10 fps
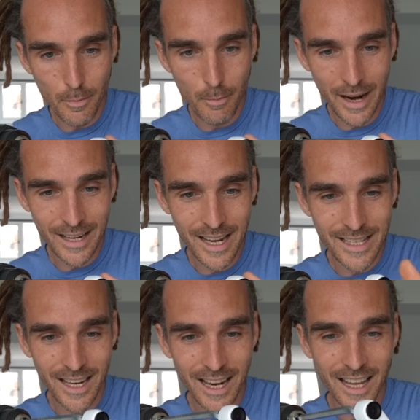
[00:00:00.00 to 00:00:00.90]

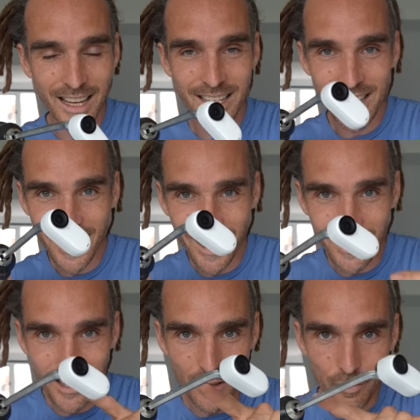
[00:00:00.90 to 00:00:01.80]
magnetically stick
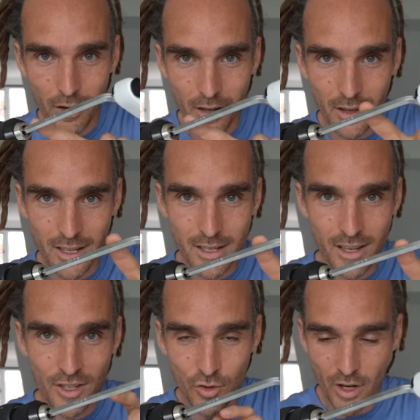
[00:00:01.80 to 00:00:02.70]
it to the front of this
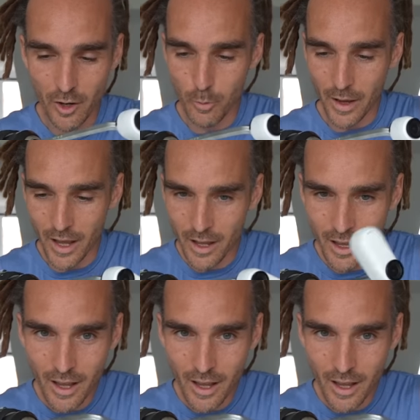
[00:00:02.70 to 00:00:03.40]
drill bit.